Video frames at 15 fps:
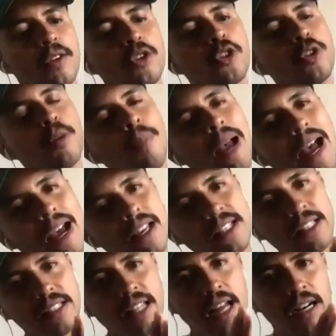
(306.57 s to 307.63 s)

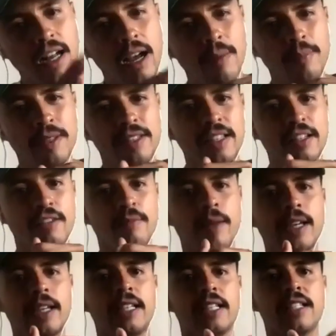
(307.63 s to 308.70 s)
surpasses that compensative
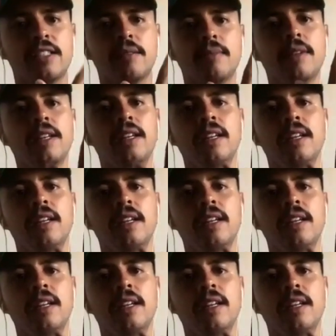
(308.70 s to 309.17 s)
mechanism